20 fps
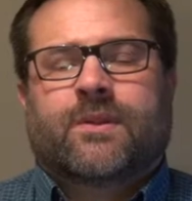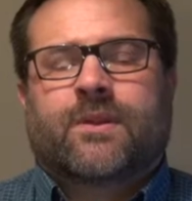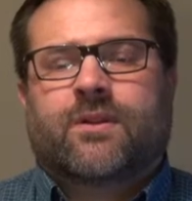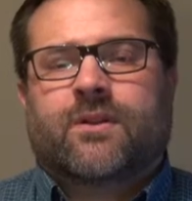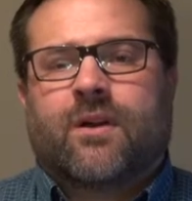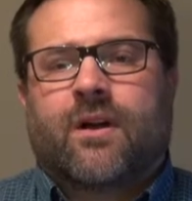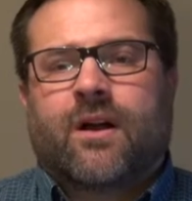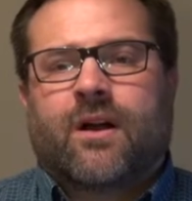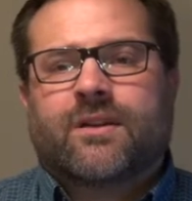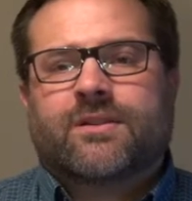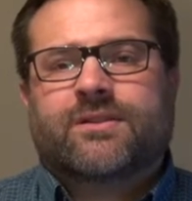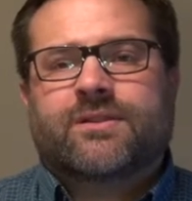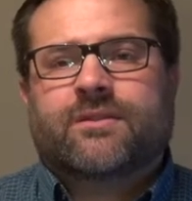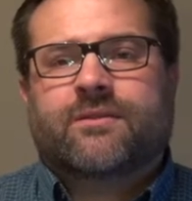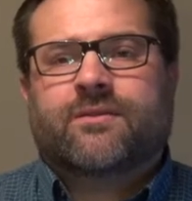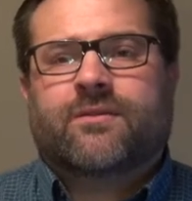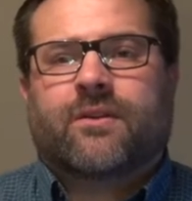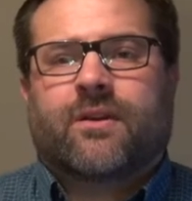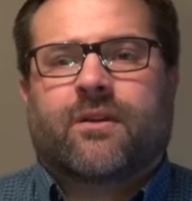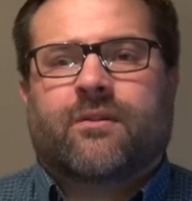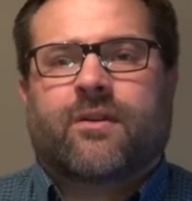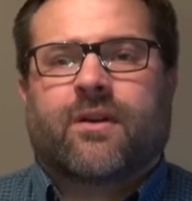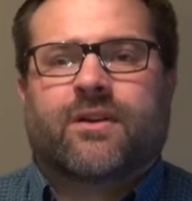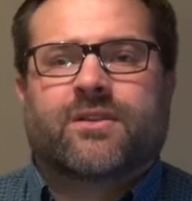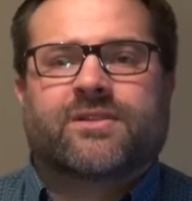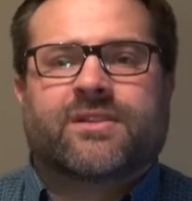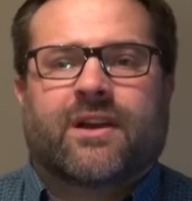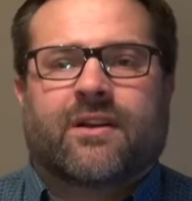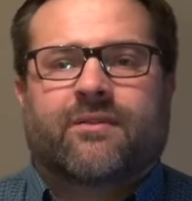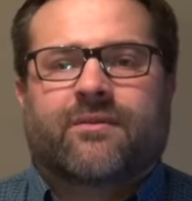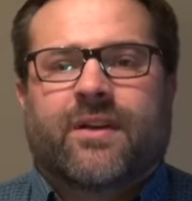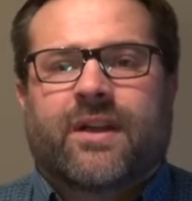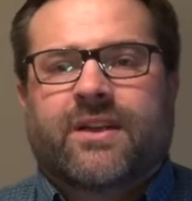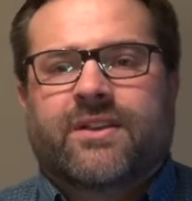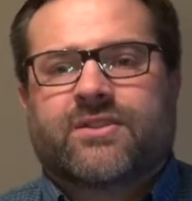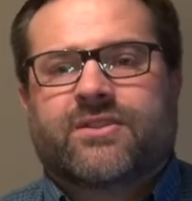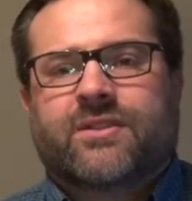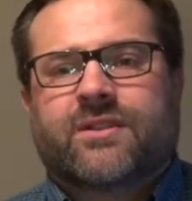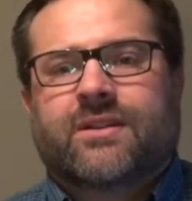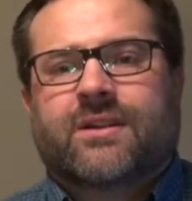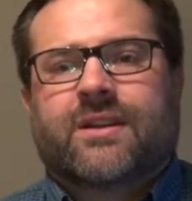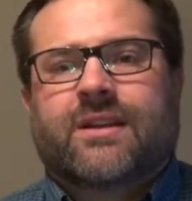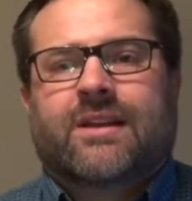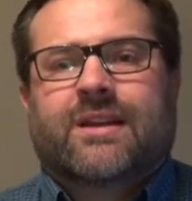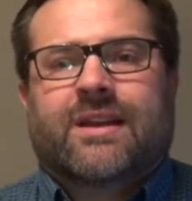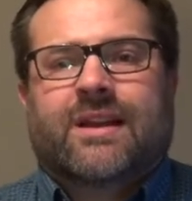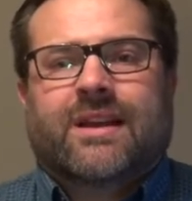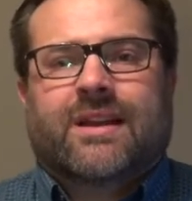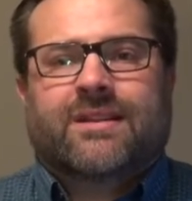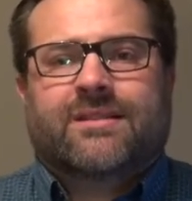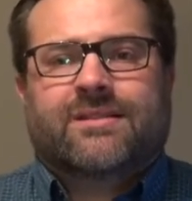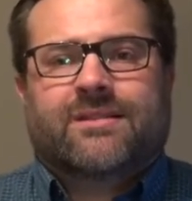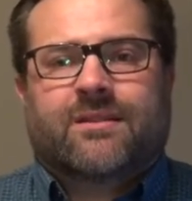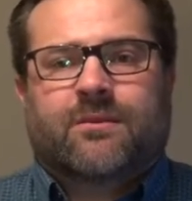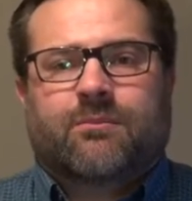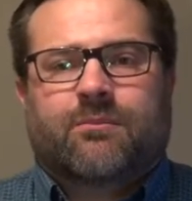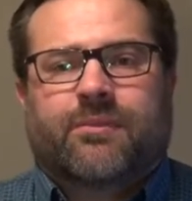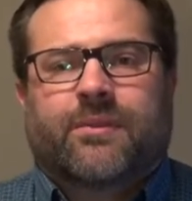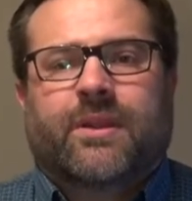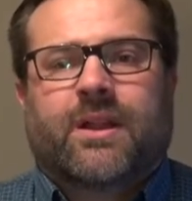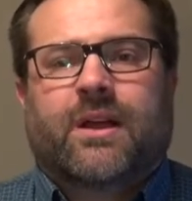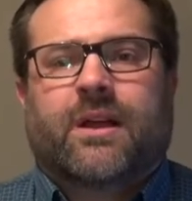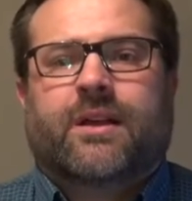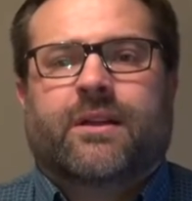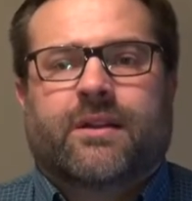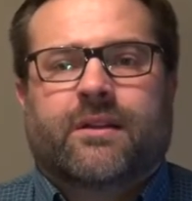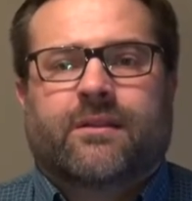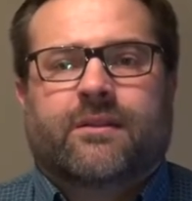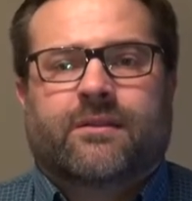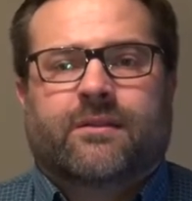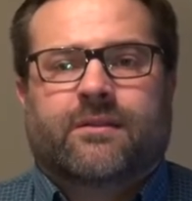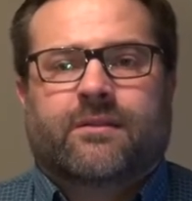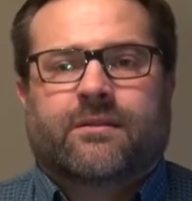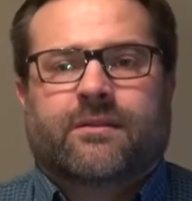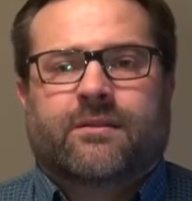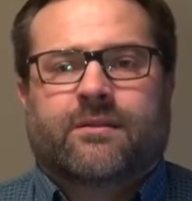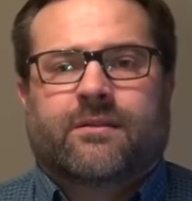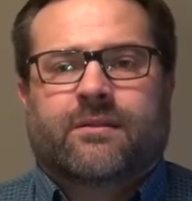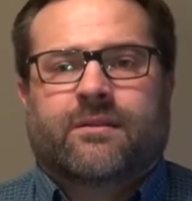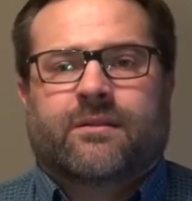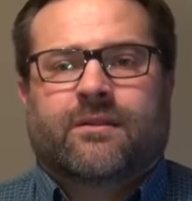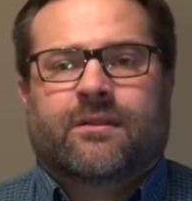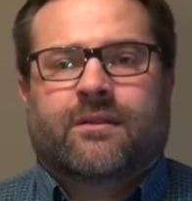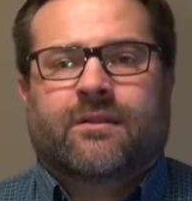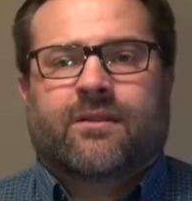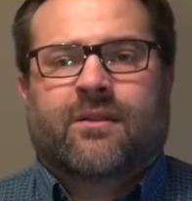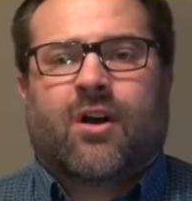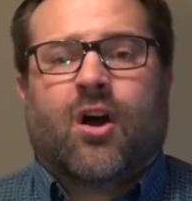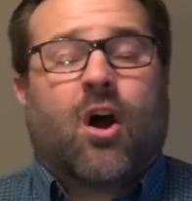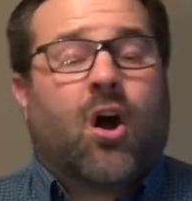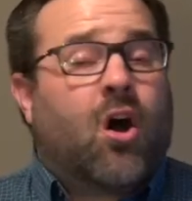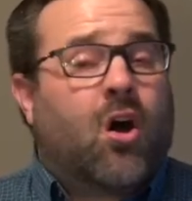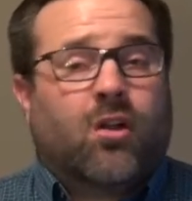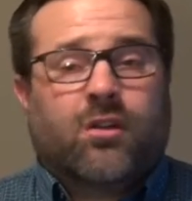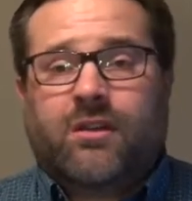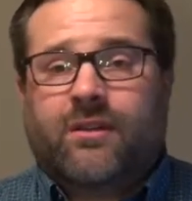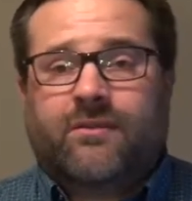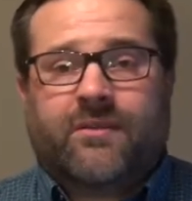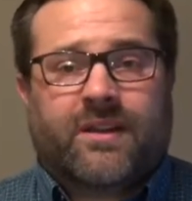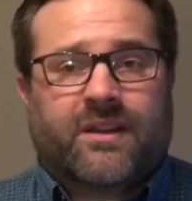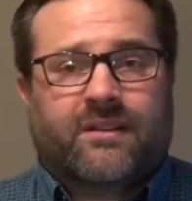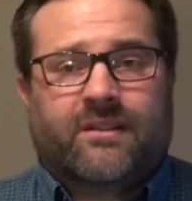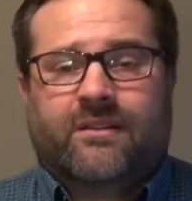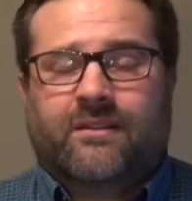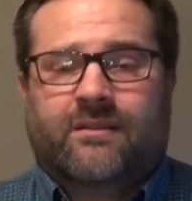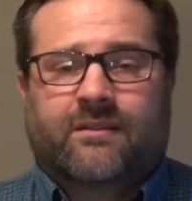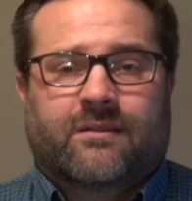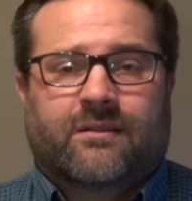The cost of our salvation is the blood, all of it,